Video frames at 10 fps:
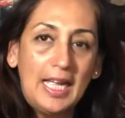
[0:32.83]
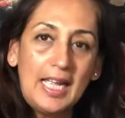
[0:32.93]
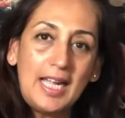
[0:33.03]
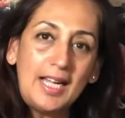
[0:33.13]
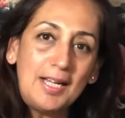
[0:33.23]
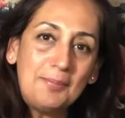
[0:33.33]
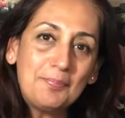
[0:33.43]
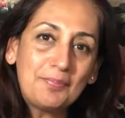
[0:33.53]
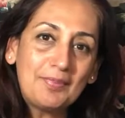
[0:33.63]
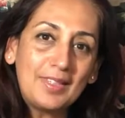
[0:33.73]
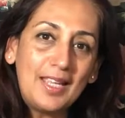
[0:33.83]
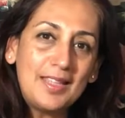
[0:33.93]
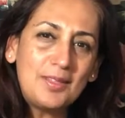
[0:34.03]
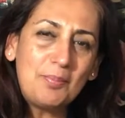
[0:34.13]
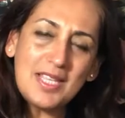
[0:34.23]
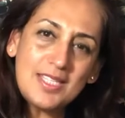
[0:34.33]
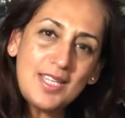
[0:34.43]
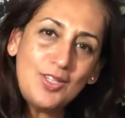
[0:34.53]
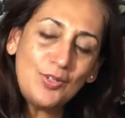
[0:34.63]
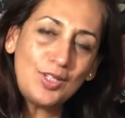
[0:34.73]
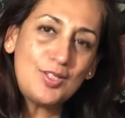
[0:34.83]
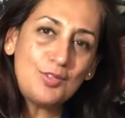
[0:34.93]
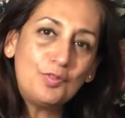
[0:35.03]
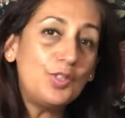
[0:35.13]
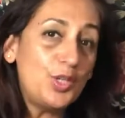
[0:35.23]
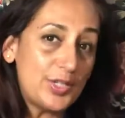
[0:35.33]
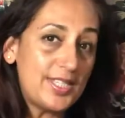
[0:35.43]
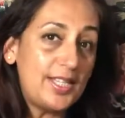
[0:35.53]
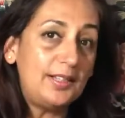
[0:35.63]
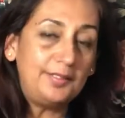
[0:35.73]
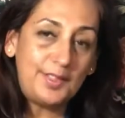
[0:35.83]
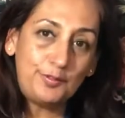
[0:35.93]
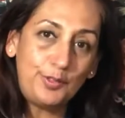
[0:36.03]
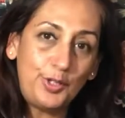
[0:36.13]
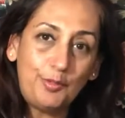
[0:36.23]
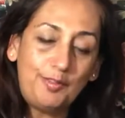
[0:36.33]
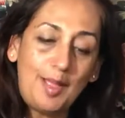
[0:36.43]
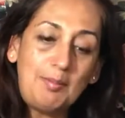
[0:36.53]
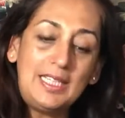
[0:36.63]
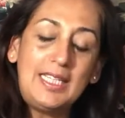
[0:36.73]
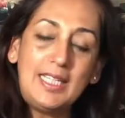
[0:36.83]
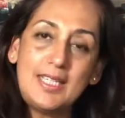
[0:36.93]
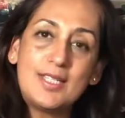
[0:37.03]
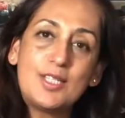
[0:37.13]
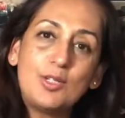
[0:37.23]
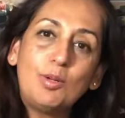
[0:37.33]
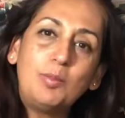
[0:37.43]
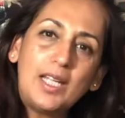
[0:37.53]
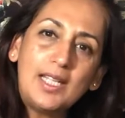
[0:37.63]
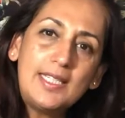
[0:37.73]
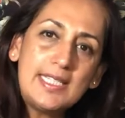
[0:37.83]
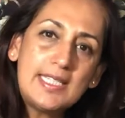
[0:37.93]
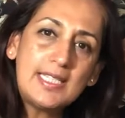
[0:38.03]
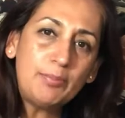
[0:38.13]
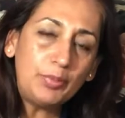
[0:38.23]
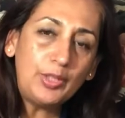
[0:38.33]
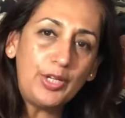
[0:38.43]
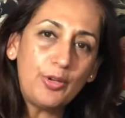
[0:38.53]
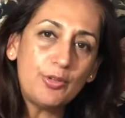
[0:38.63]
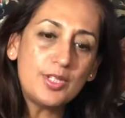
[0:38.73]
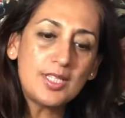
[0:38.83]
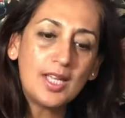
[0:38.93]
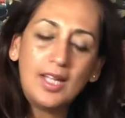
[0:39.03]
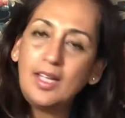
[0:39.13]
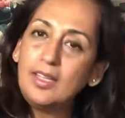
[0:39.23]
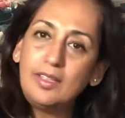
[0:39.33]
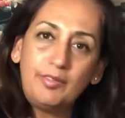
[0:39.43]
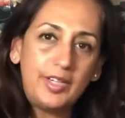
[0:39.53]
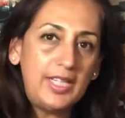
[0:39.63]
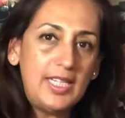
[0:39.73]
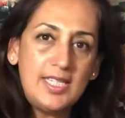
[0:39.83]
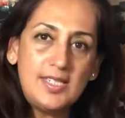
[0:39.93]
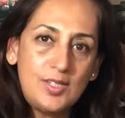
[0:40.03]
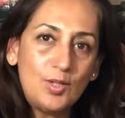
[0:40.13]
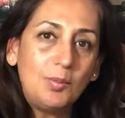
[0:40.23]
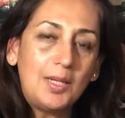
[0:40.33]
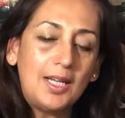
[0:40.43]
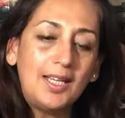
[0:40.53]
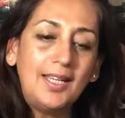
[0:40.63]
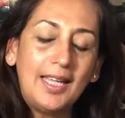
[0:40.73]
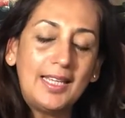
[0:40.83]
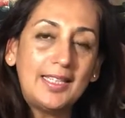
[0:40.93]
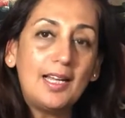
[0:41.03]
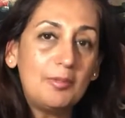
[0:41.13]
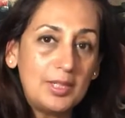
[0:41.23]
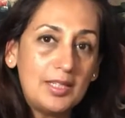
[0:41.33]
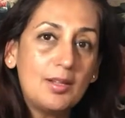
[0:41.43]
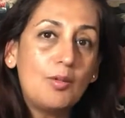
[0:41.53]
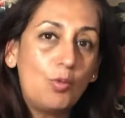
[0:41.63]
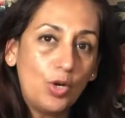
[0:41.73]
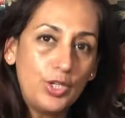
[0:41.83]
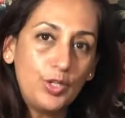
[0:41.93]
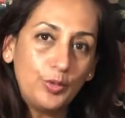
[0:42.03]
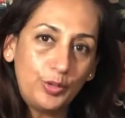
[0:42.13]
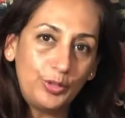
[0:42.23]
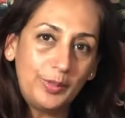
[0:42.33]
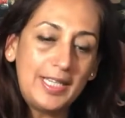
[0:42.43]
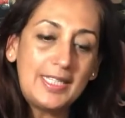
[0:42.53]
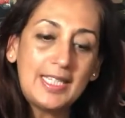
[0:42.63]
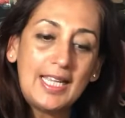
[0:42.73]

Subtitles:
And the best thing you can do for yourself and for your family is to apply these simple cures. They're very easy to apply, and I will walk you through it.